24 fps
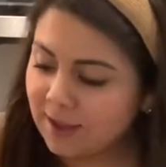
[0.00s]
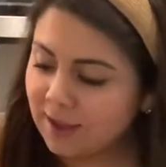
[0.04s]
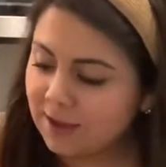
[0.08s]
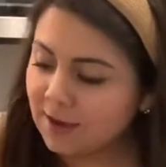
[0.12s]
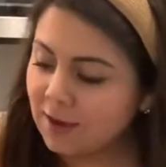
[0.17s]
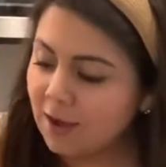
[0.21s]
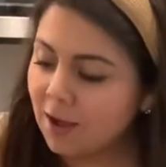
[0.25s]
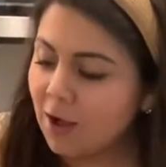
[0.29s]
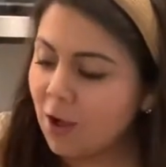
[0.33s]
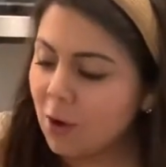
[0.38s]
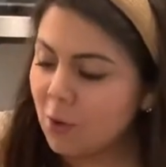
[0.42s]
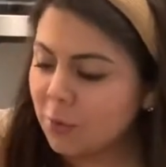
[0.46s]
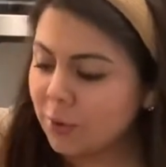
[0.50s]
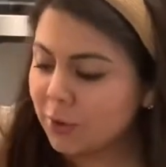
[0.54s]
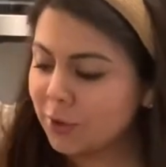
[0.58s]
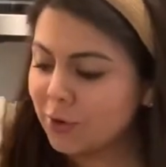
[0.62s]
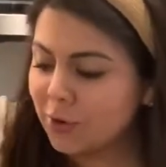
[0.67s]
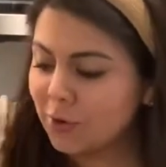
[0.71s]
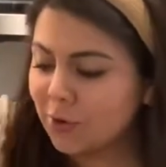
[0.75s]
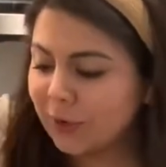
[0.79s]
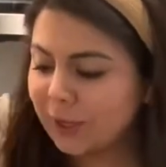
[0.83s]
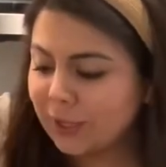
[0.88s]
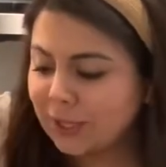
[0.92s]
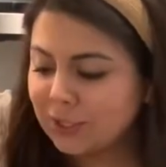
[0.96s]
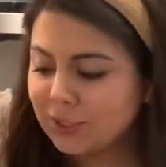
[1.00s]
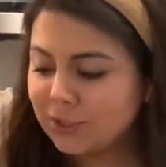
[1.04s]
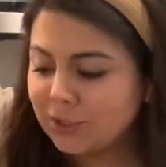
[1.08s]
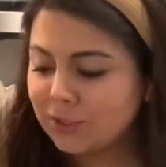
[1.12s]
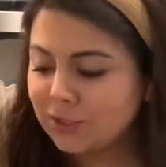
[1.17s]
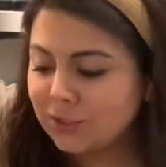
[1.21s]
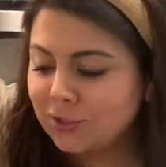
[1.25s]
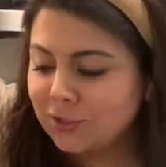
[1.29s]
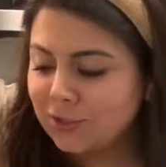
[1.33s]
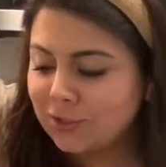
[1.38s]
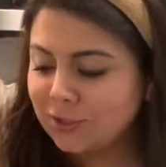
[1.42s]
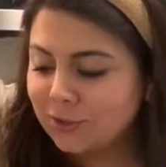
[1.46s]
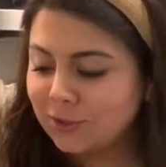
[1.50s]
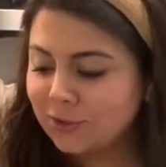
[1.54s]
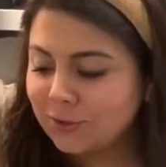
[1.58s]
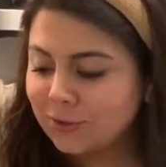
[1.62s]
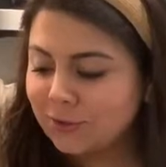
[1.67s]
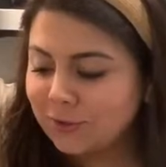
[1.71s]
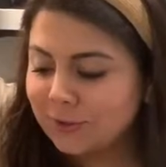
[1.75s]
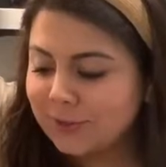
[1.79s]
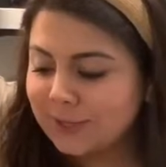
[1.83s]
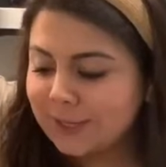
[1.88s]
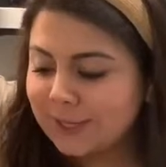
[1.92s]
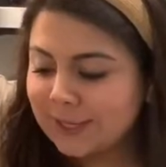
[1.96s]
And all we're going to
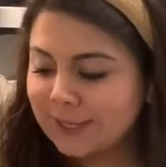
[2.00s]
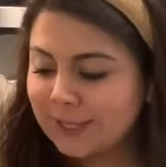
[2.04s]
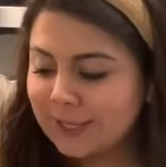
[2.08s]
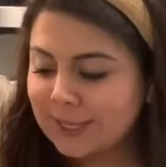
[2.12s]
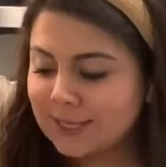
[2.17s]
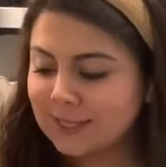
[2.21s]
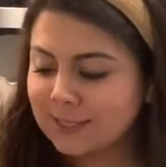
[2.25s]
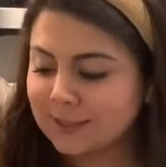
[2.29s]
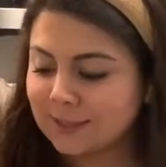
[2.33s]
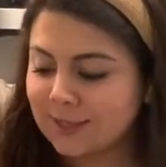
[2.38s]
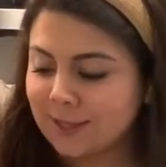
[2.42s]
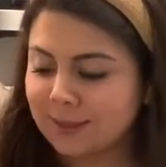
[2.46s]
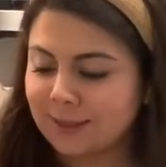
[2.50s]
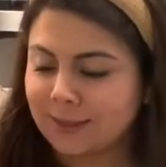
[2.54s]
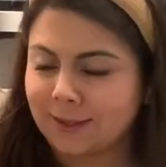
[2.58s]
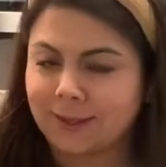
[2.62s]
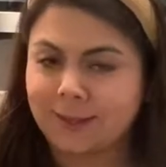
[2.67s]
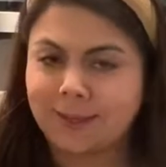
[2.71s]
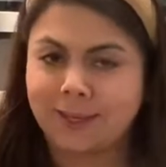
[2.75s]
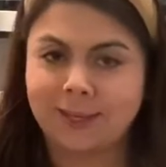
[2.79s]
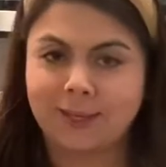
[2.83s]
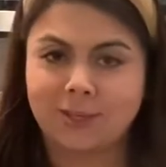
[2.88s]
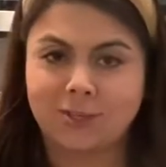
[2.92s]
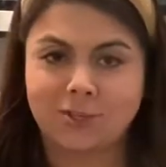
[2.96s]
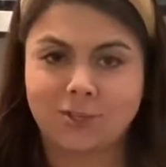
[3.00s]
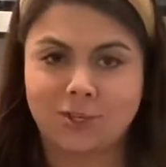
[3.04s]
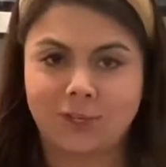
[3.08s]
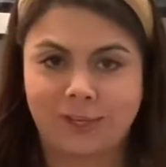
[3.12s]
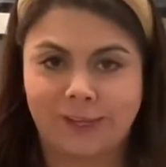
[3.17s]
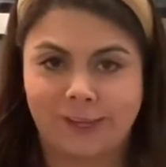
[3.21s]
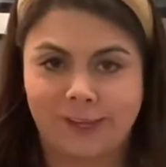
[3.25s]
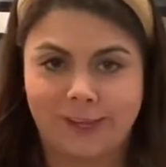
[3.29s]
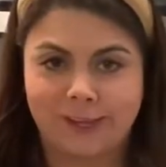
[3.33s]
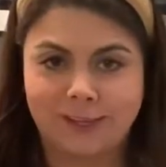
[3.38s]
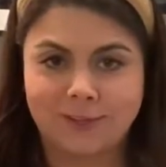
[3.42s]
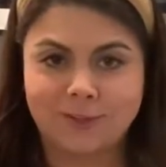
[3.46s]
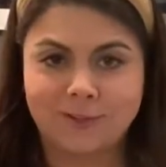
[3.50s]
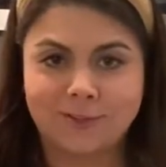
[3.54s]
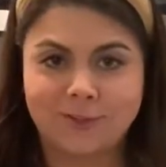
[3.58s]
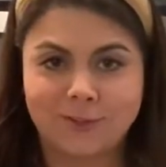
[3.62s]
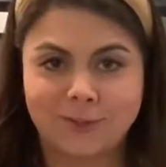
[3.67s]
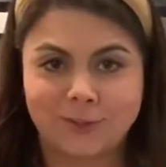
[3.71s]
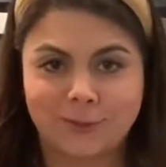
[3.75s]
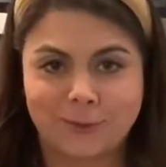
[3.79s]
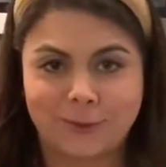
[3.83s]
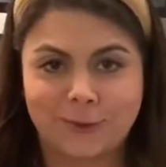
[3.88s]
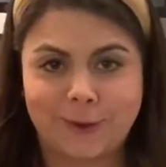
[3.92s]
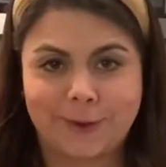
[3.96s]
do is let the KitchenAid
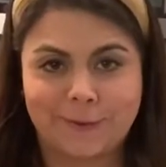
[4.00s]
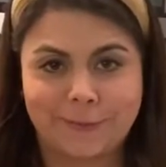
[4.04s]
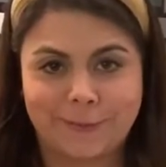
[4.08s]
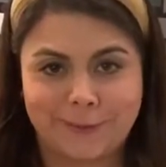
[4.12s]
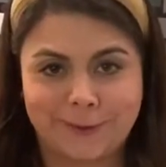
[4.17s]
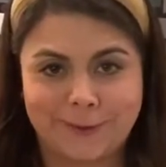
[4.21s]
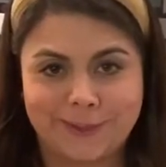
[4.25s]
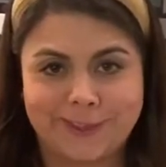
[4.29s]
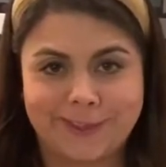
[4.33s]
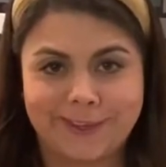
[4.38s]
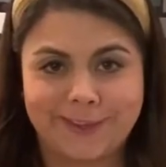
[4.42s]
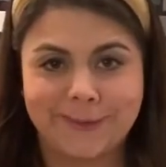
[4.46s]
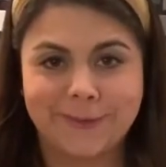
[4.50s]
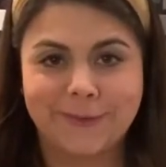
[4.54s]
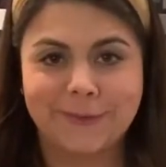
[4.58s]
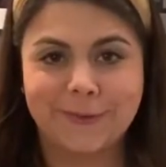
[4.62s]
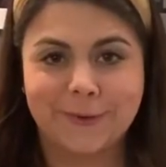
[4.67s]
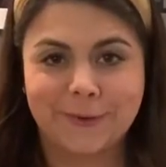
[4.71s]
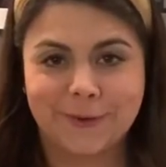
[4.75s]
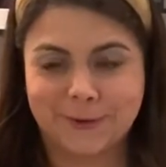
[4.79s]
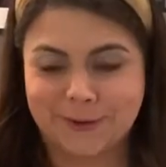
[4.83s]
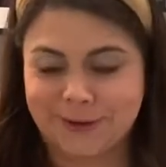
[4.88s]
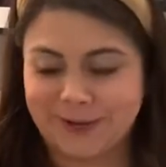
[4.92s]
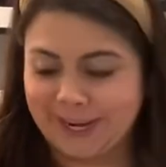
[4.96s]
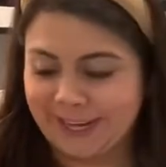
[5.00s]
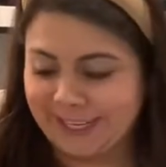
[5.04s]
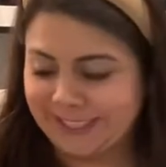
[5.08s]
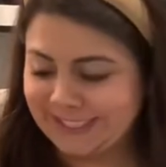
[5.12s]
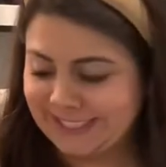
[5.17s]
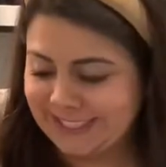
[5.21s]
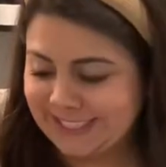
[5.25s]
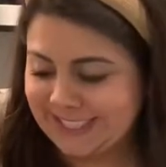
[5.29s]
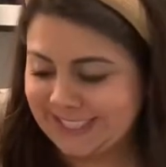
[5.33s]
do everything for us.